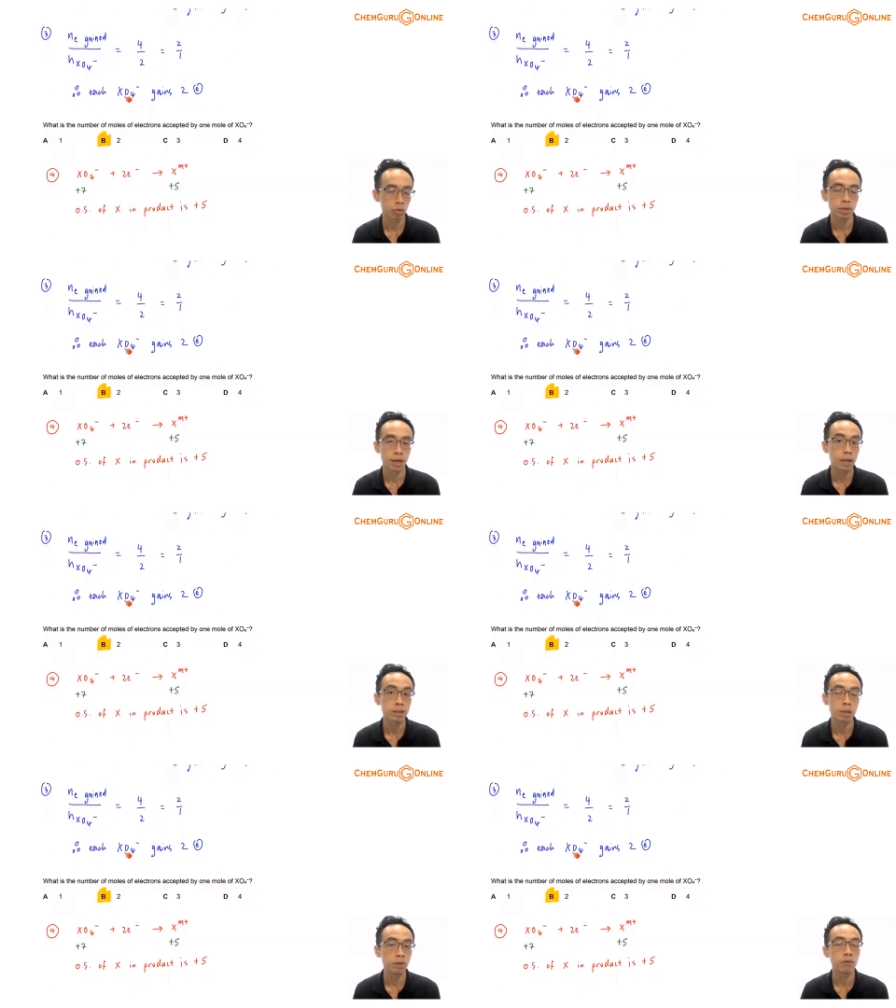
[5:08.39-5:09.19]
Question is
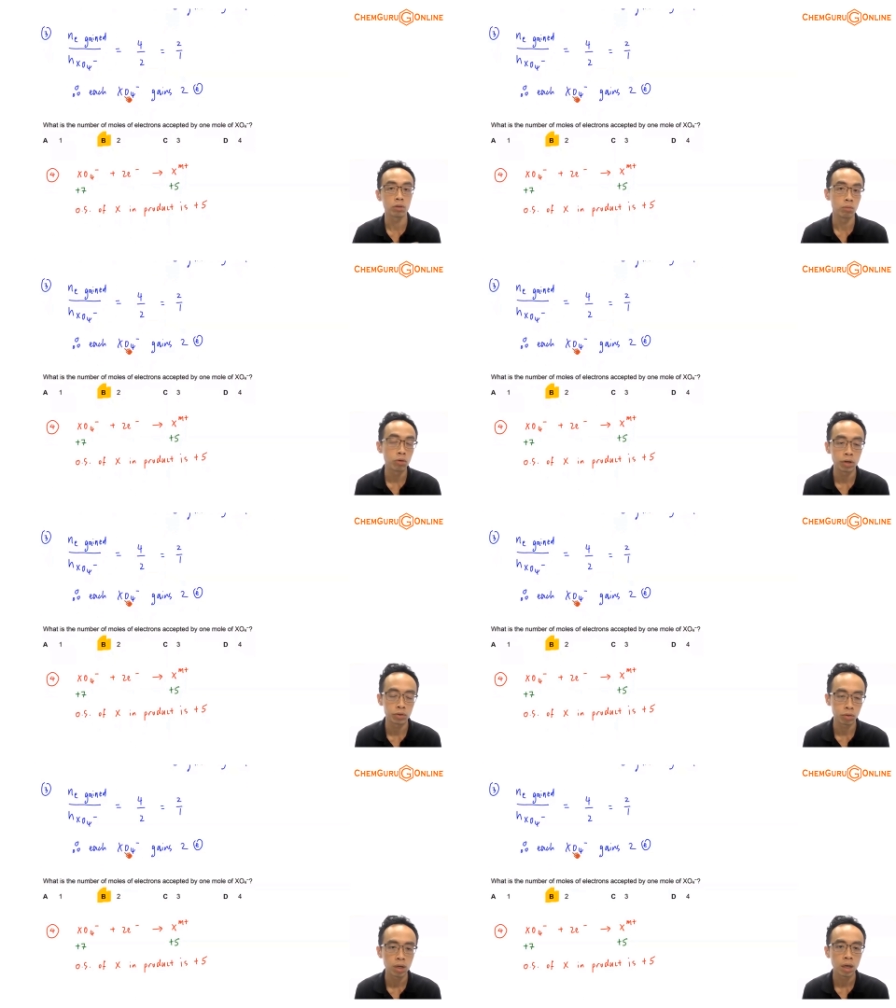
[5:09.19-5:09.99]
asking me for the mole
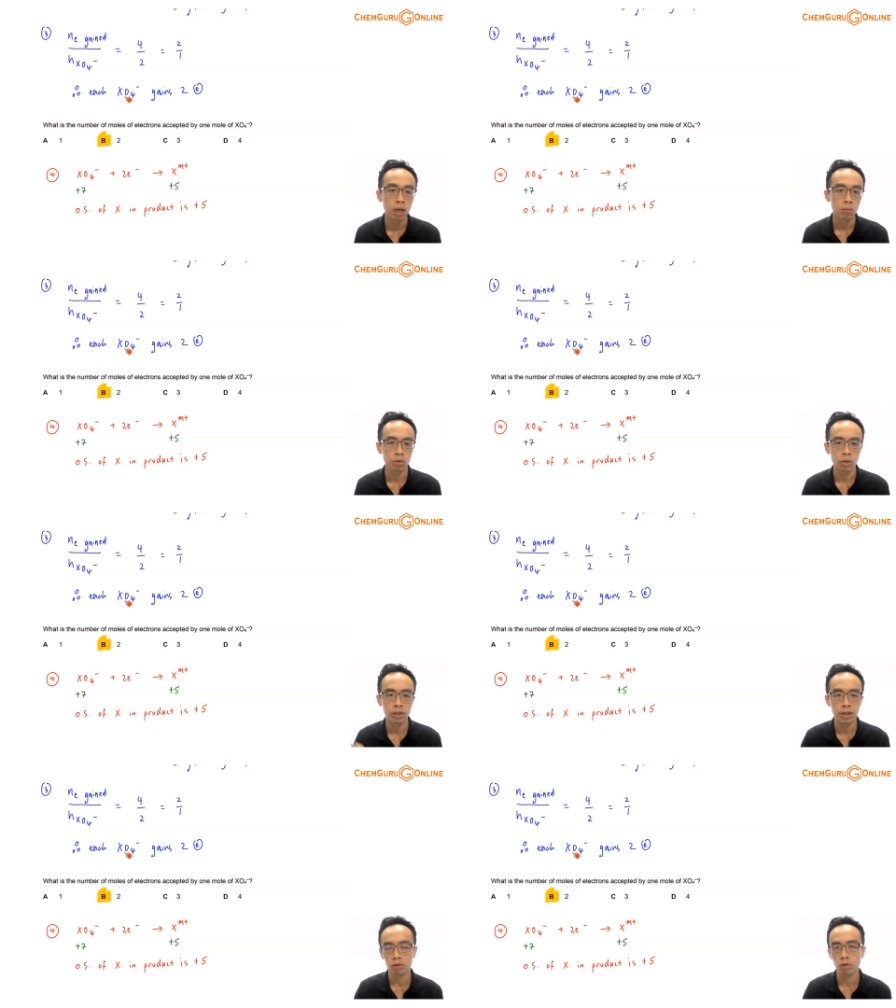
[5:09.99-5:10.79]
ratio
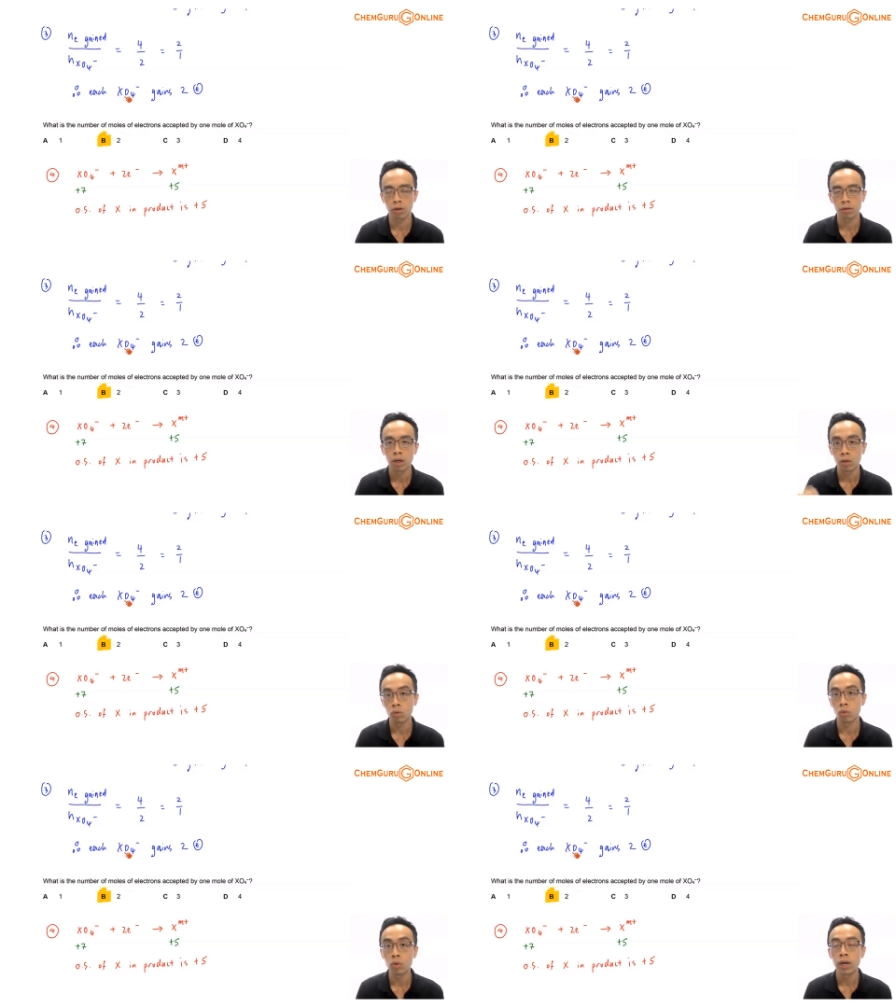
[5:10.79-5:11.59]
between electron
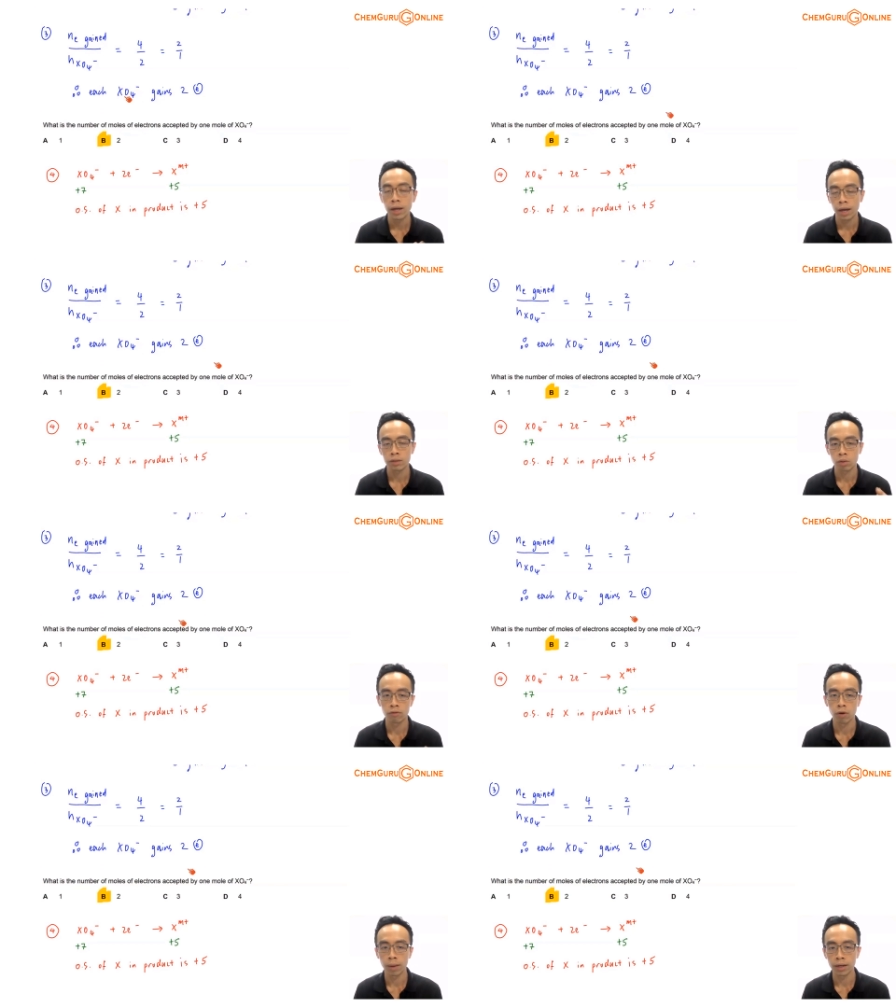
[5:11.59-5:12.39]
to
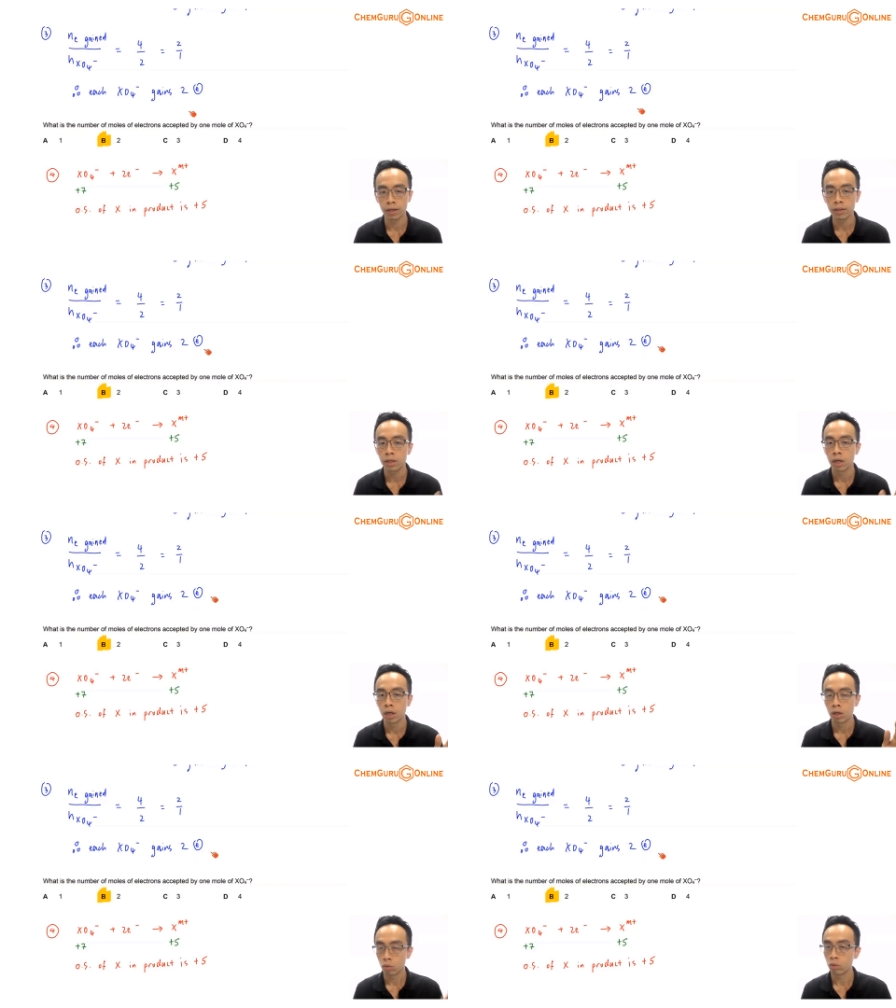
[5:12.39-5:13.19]
XO4 minus,
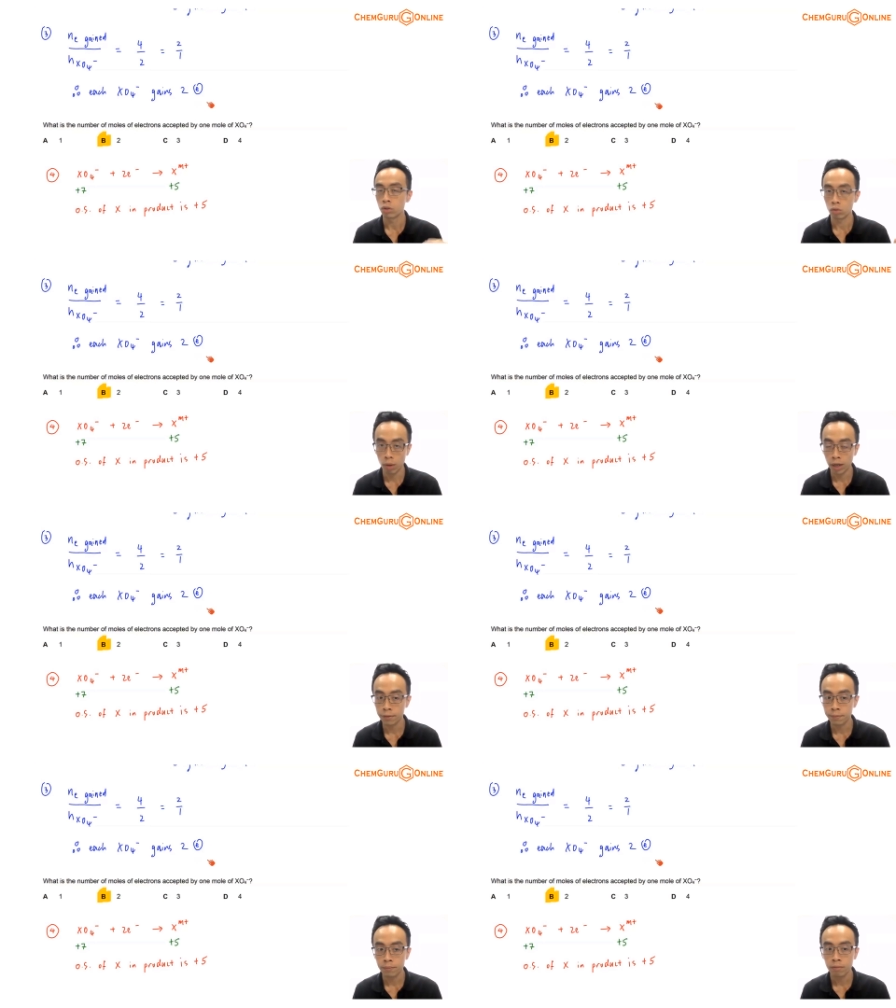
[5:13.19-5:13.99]
2 is to
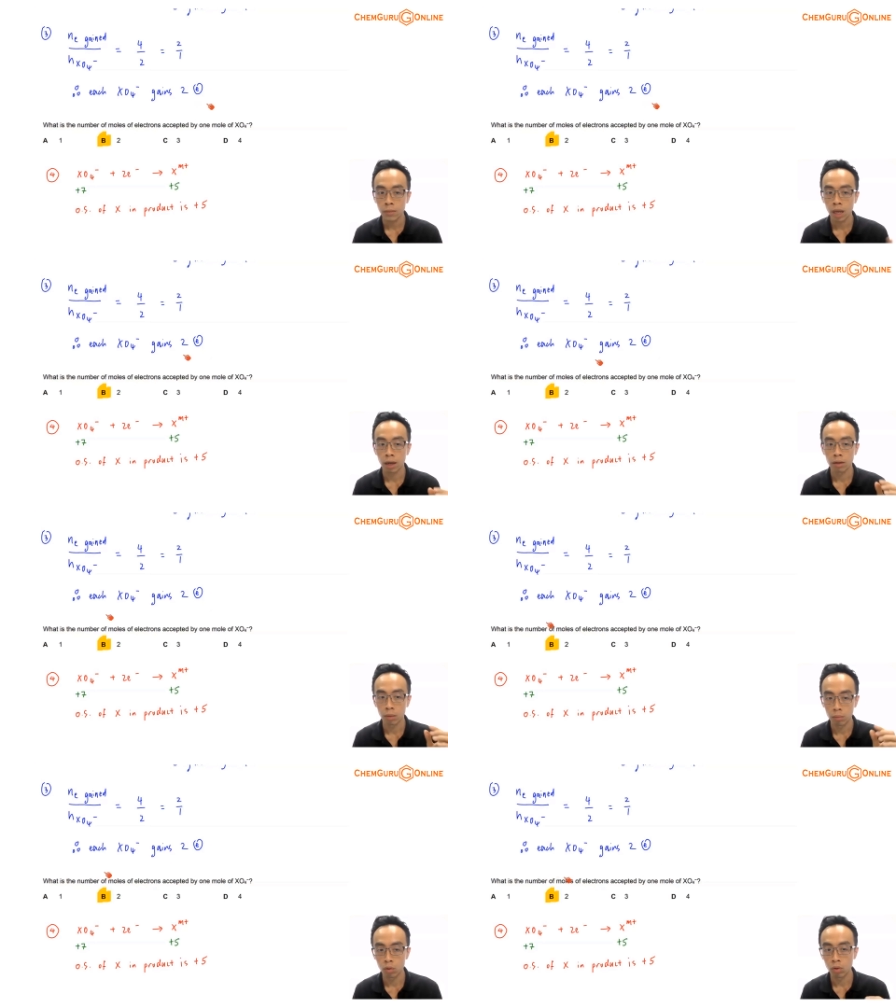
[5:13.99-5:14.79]
1,
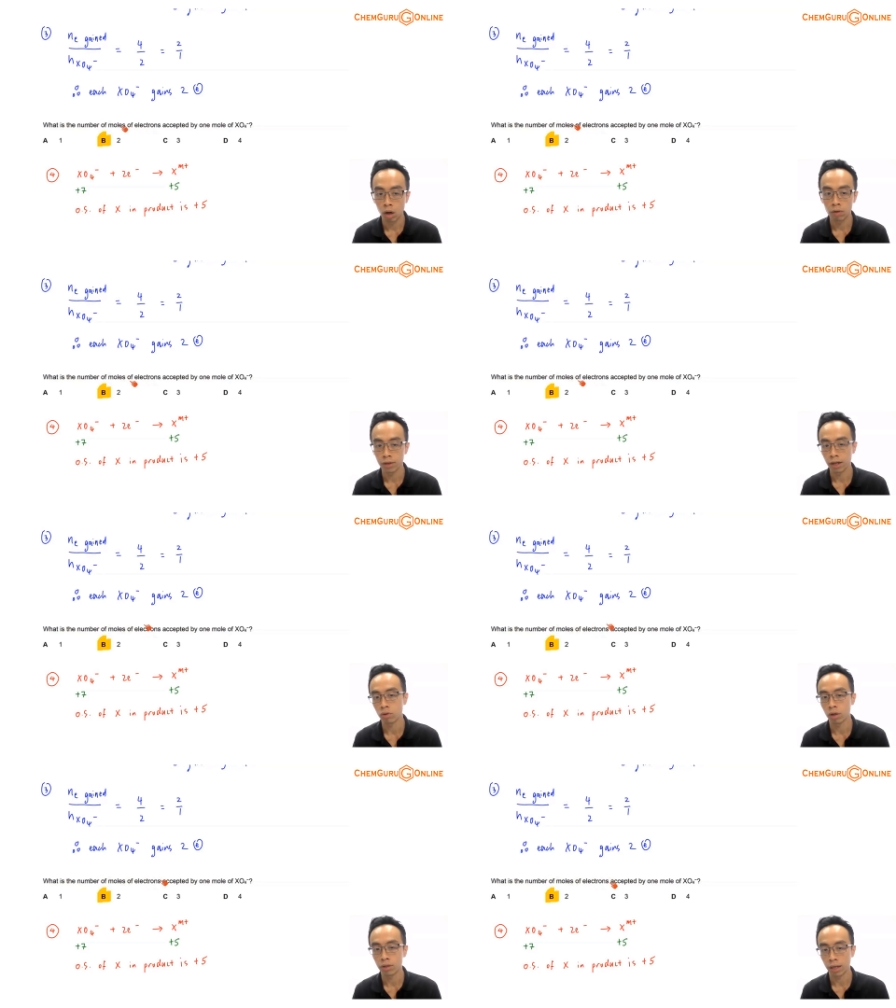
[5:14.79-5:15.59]
and mole of
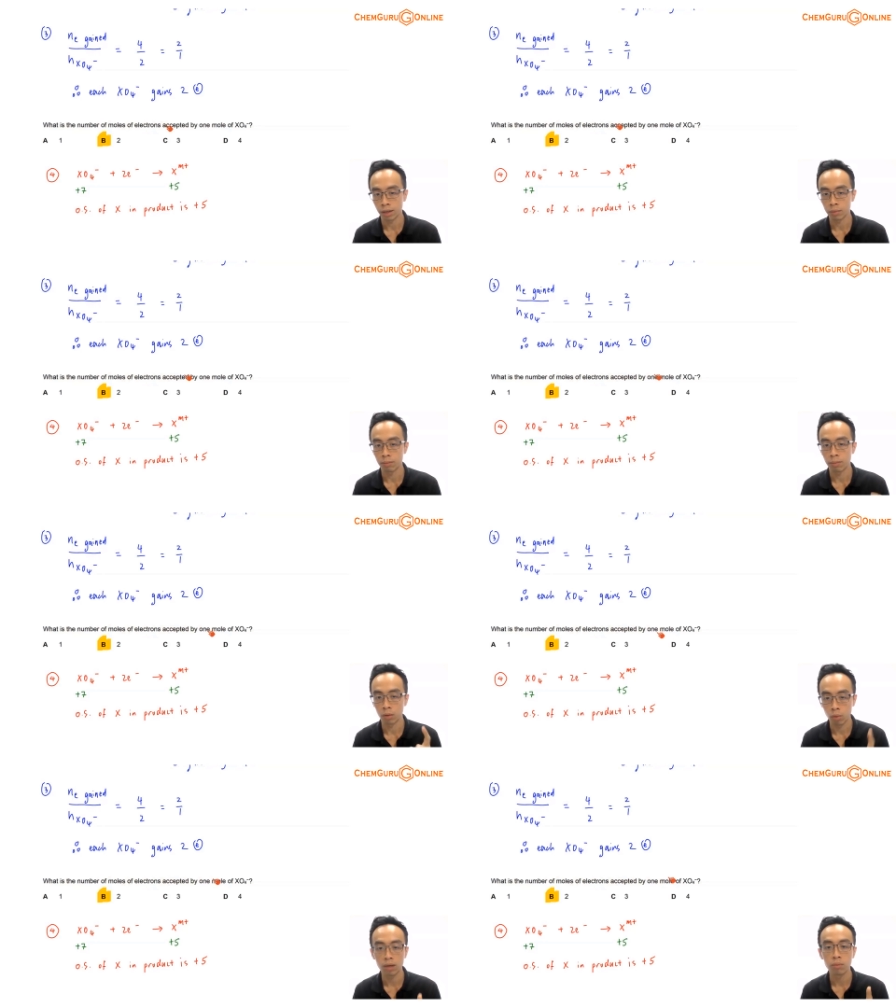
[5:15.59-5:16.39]
electron
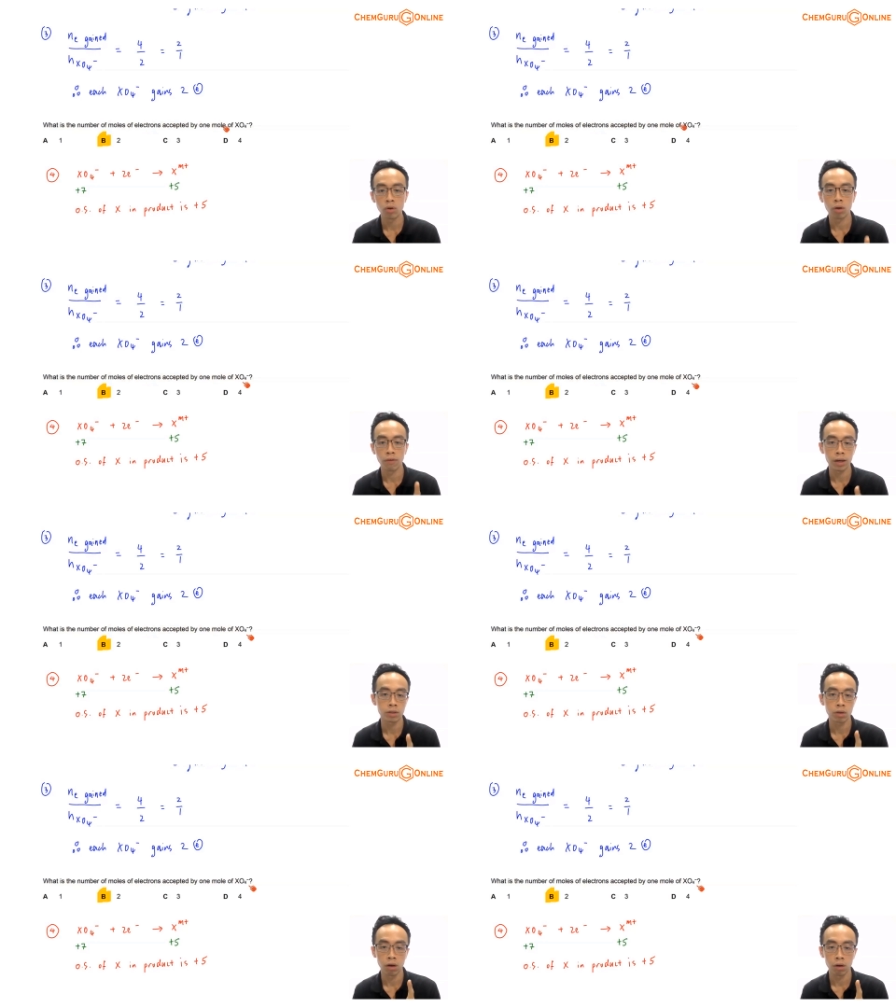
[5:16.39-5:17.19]
accepted by 1 mole
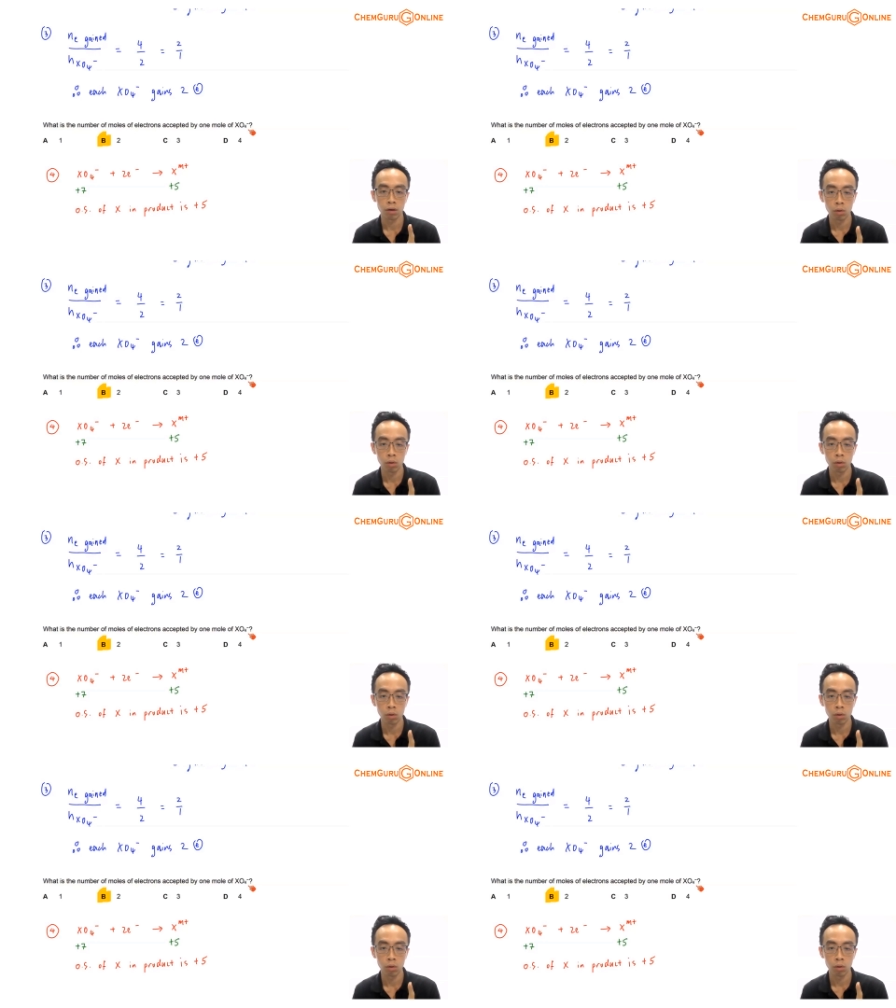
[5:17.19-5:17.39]
of